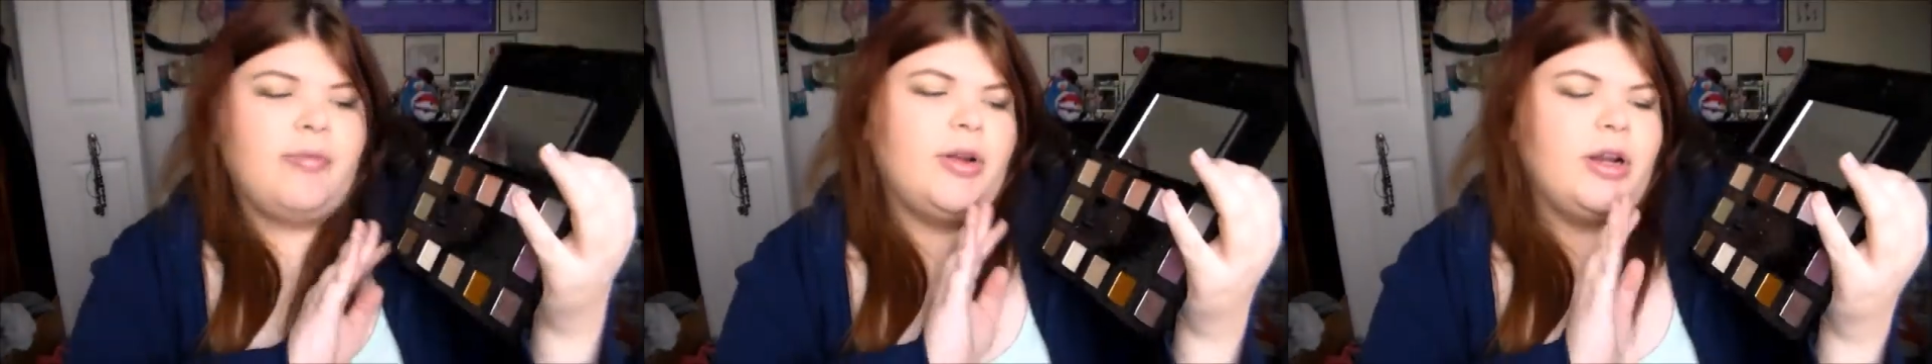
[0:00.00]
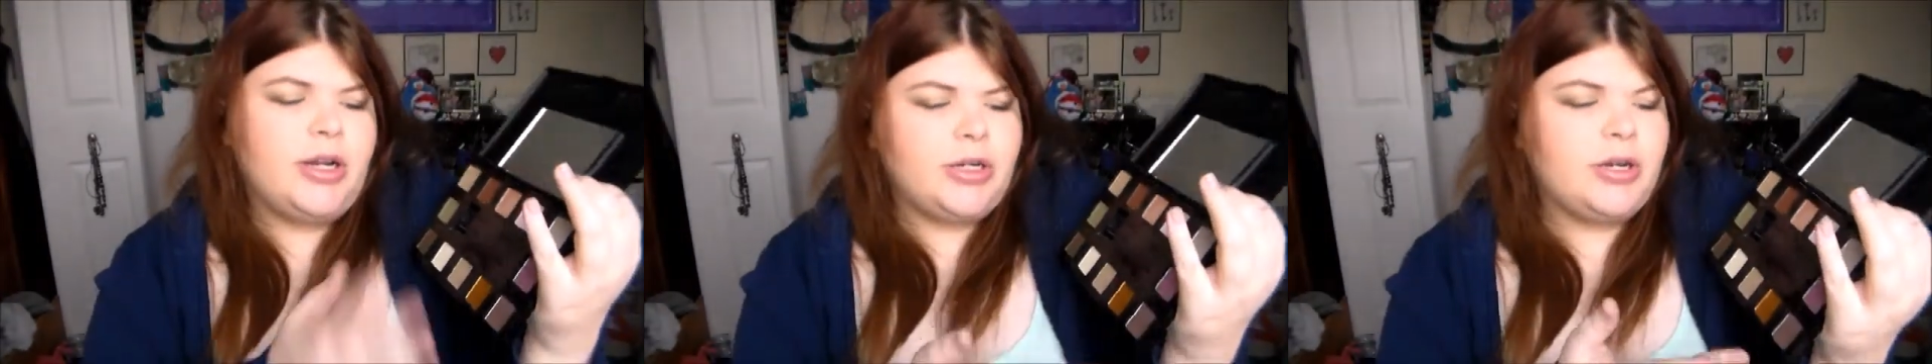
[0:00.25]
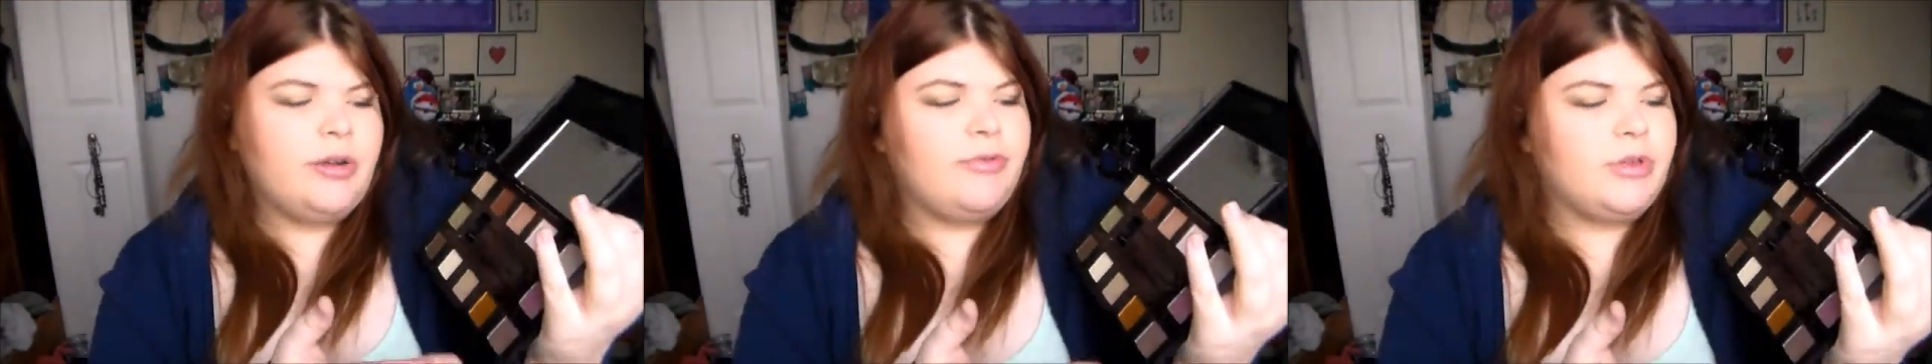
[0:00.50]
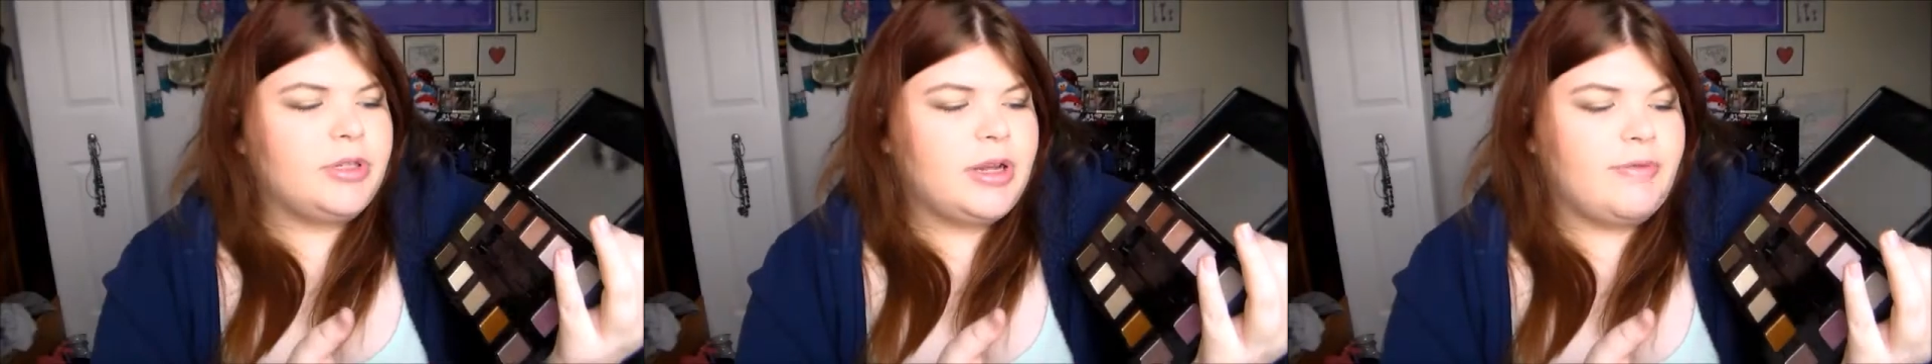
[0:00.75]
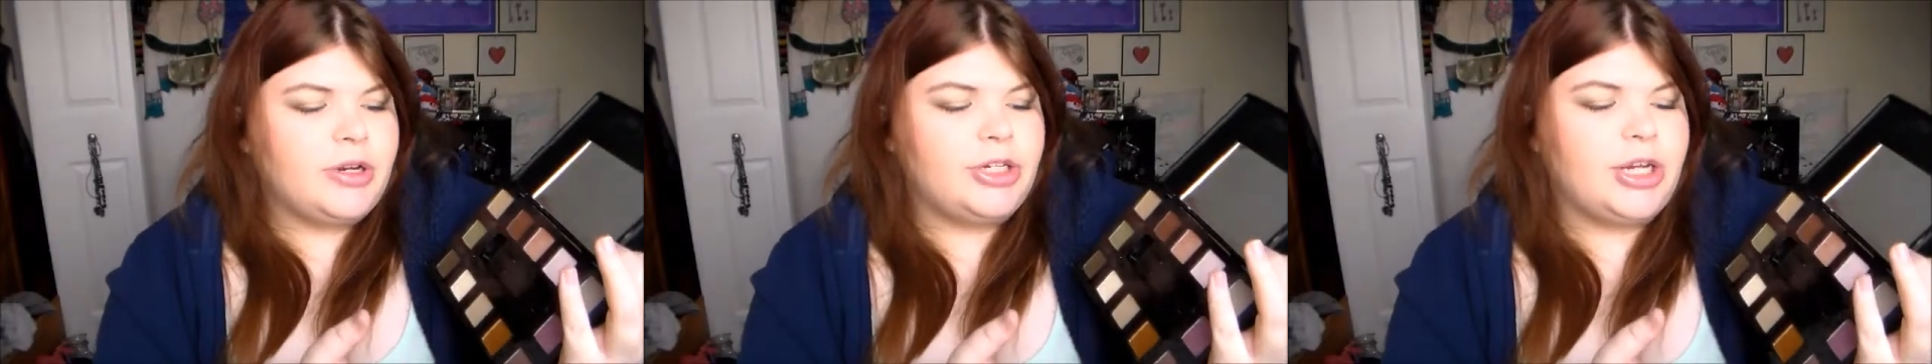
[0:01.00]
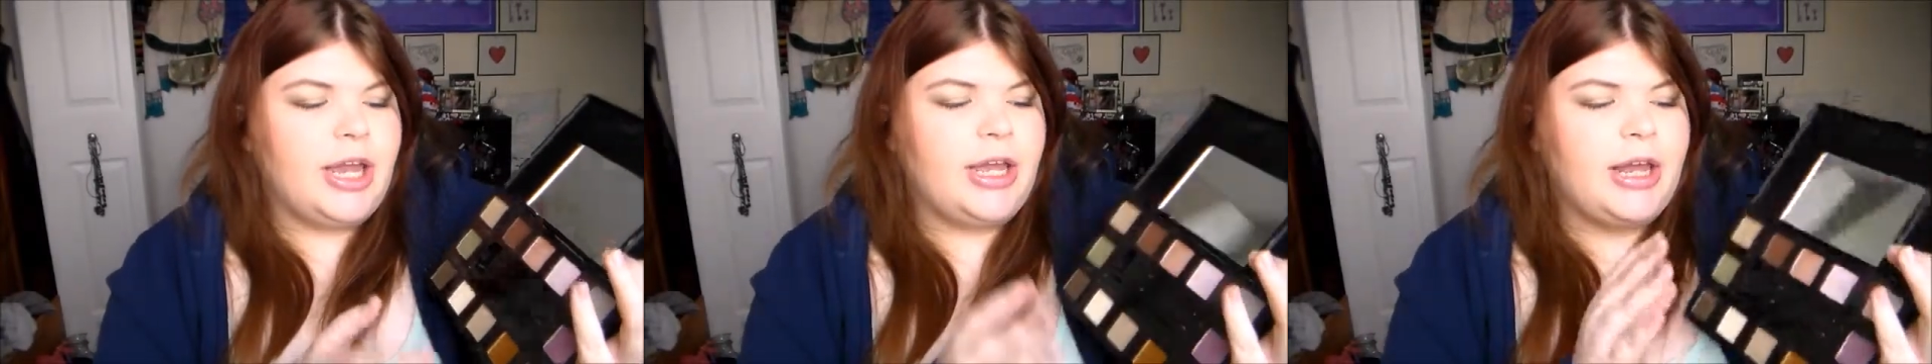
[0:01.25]
I'm pretty sure I've used every
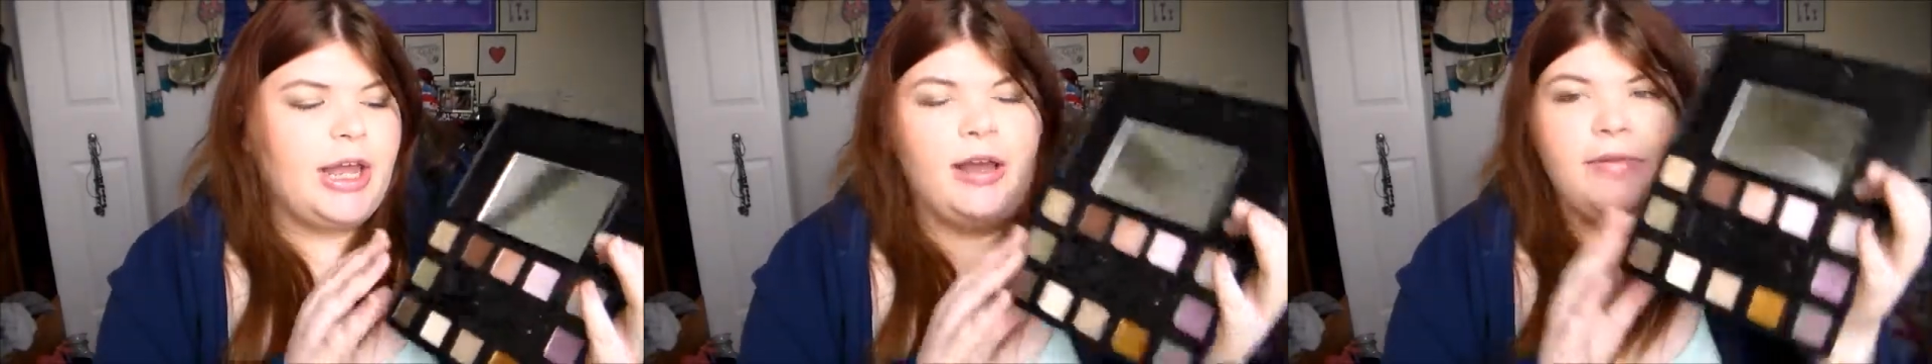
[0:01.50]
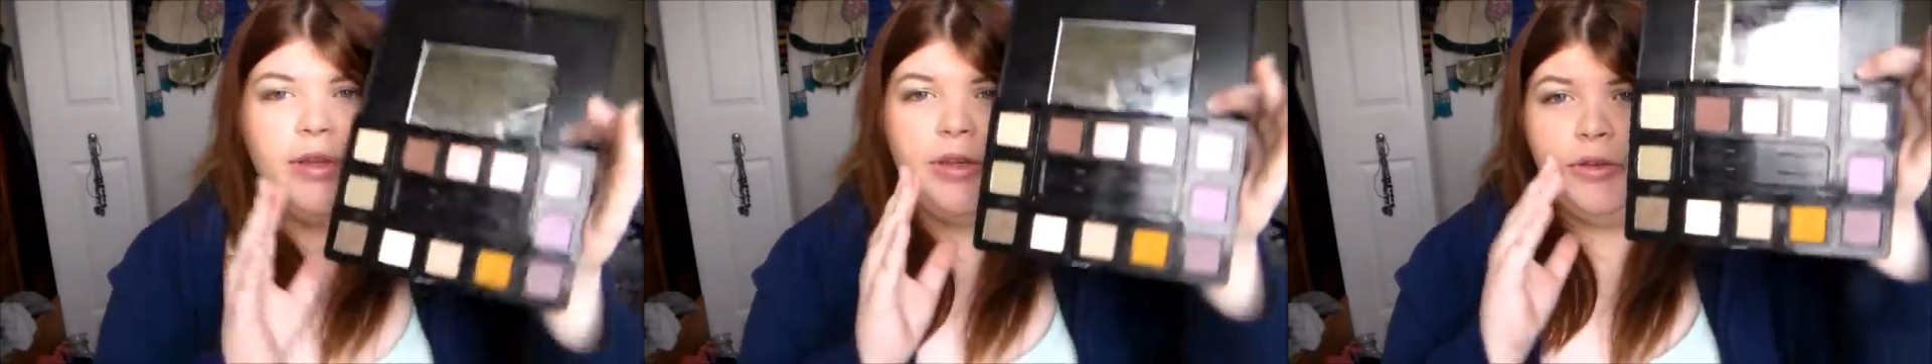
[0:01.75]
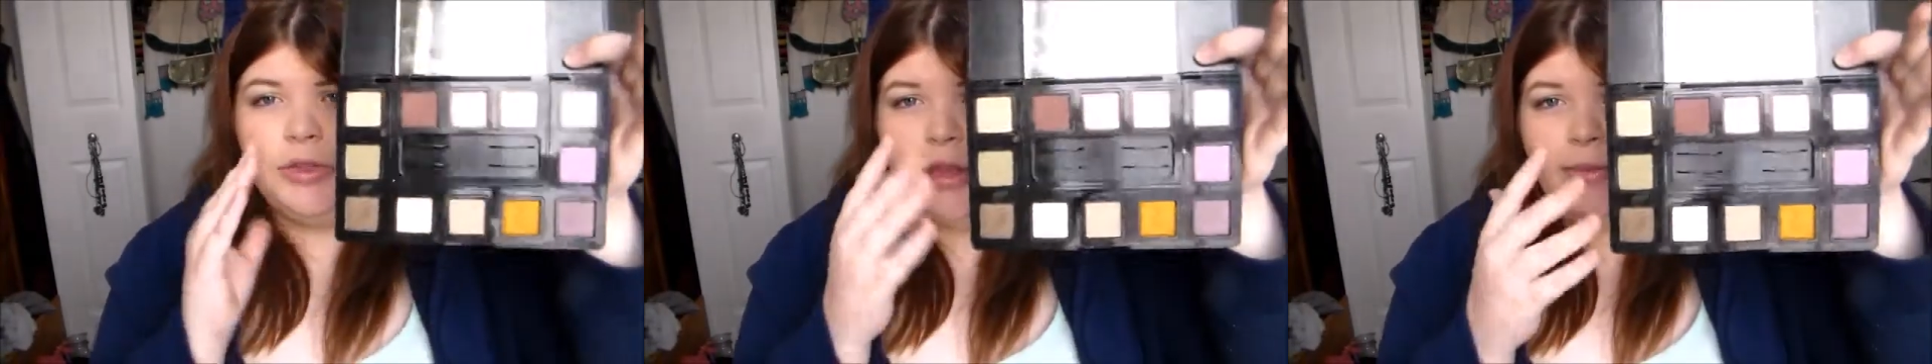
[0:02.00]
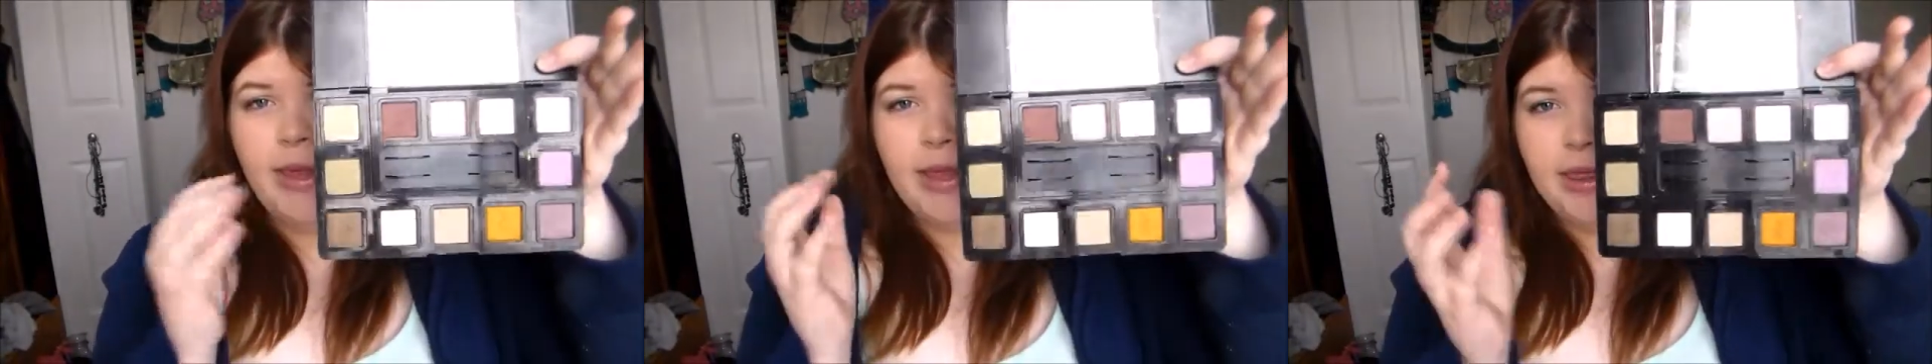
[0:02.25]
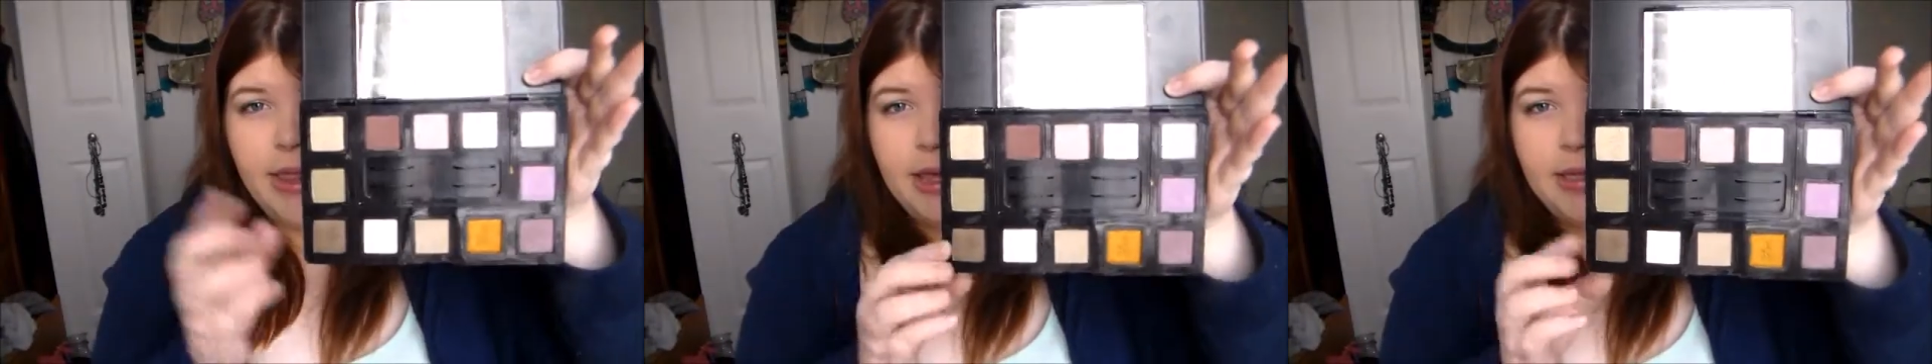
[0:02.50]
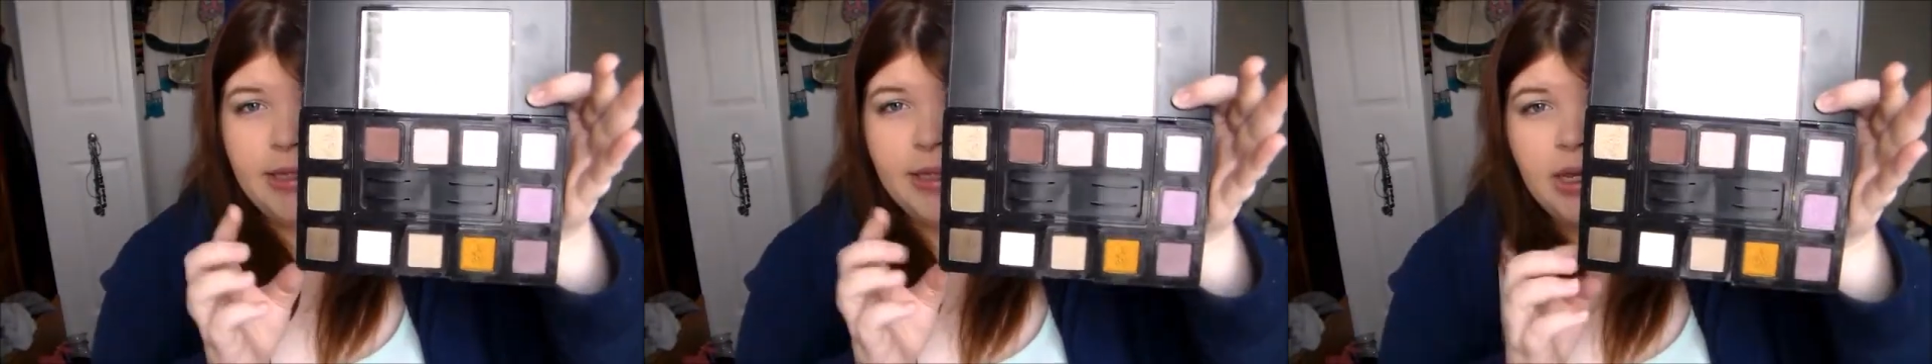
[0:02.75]
shade. I haven't used them in
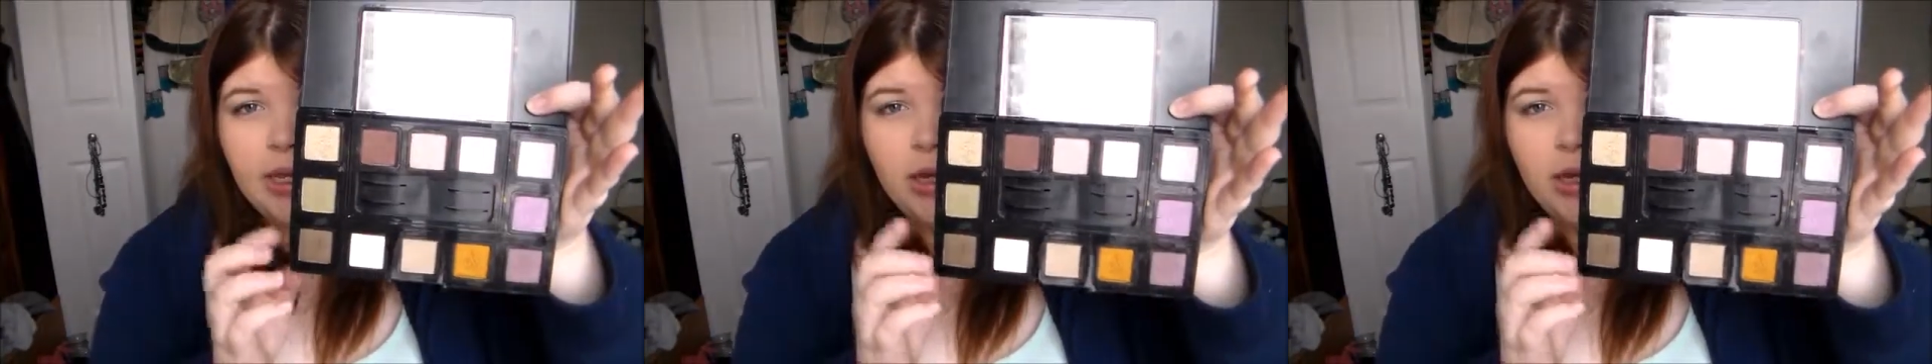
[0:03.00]
this